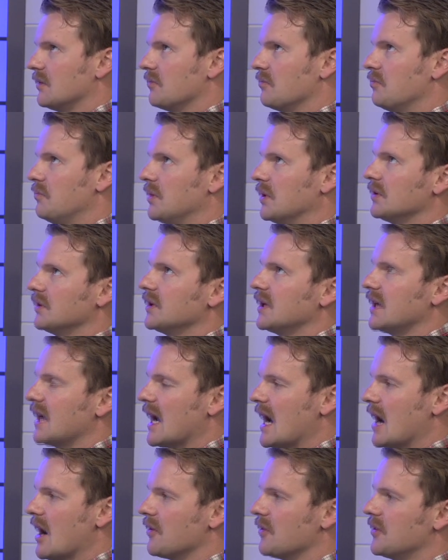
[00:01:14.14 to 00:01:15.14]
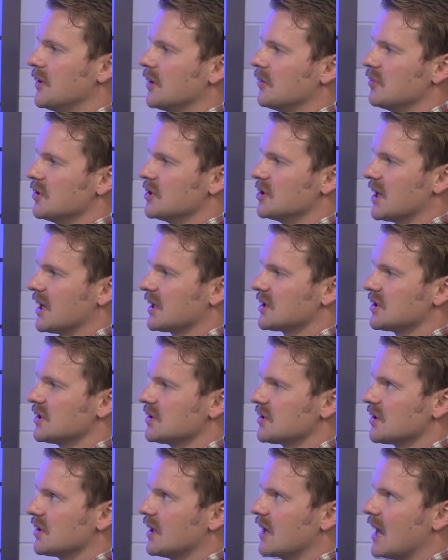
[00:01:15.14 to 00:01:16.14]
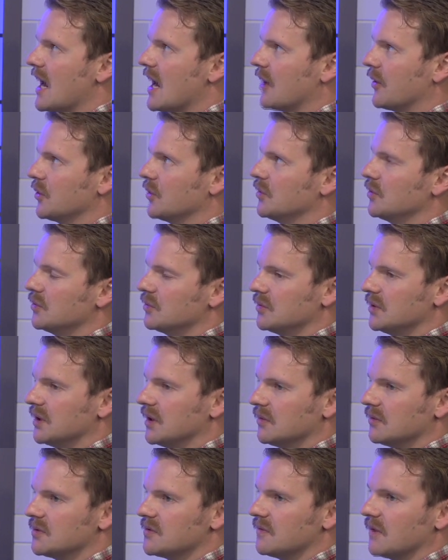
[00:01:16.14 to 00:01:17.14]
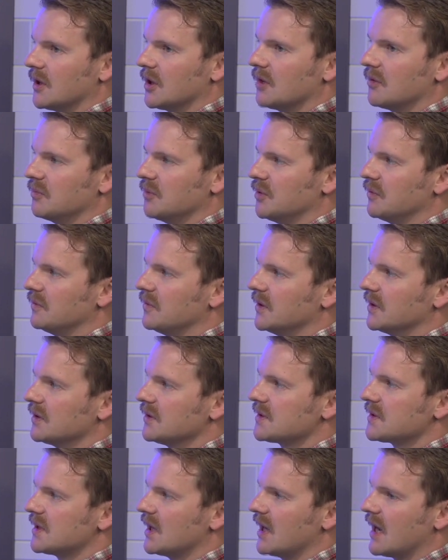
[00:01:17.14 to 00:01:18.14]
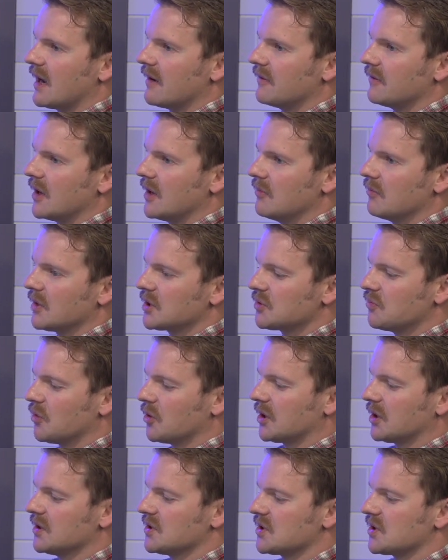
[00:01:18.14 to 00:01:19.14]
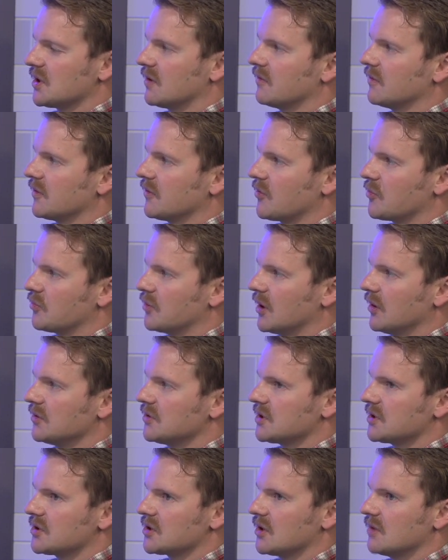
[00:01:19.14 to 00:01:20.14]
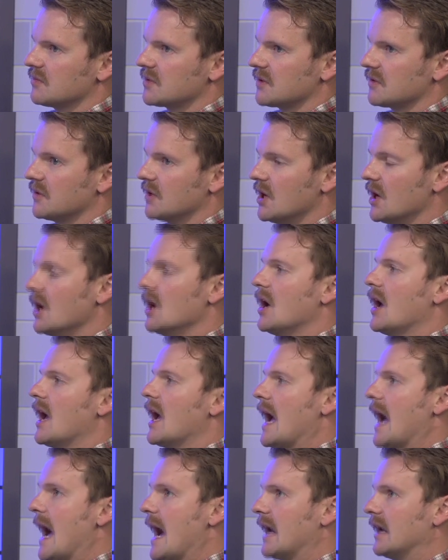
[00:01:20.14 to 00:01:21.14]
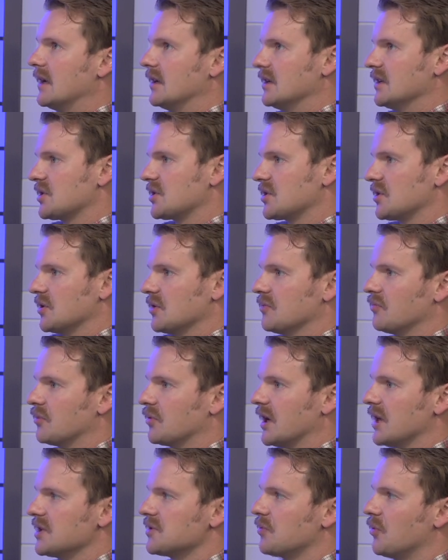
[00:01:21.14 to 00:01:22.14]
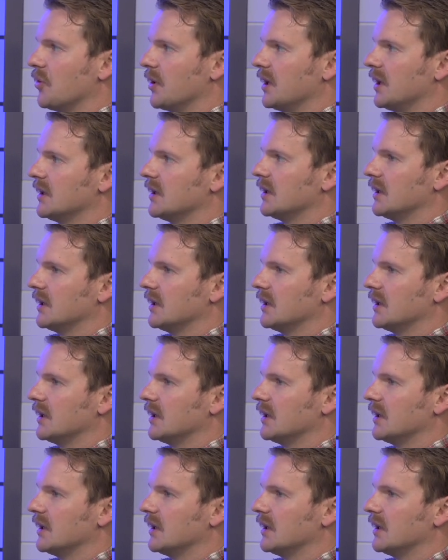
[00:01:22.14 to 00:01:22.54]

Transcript: building out their projections on how to, you know, develop new fields, they have a much more conservative approach in terms of, at this certain price point,